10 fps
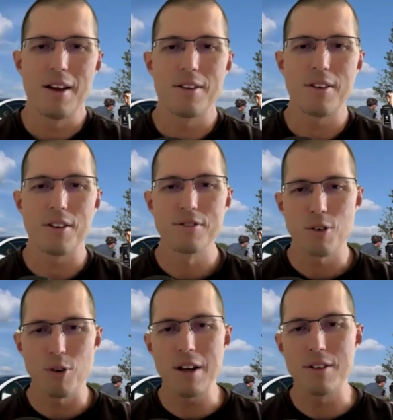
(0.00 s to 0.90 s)
The
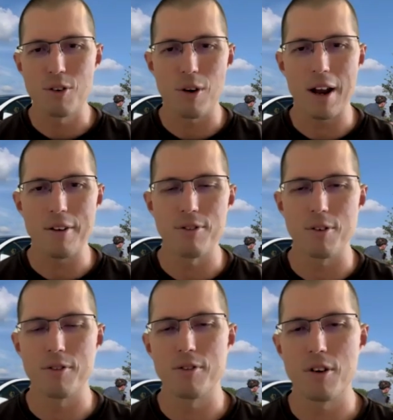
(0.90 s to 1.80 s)
screen is great for
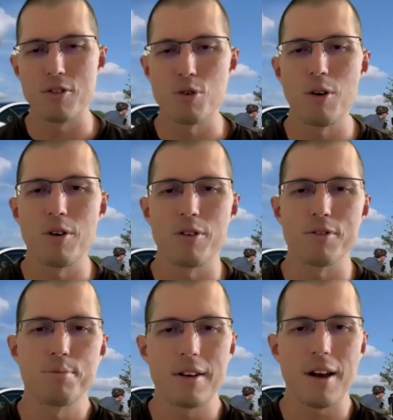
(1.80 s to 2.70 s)
controls,
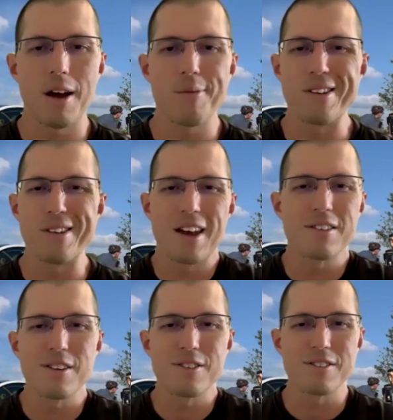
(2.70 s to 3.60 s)
but I mean, Tesla
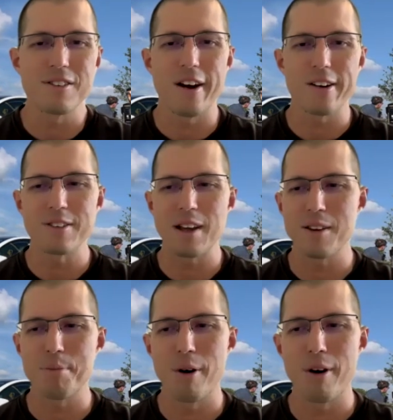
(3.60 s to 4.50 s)
just knocks it out of the park.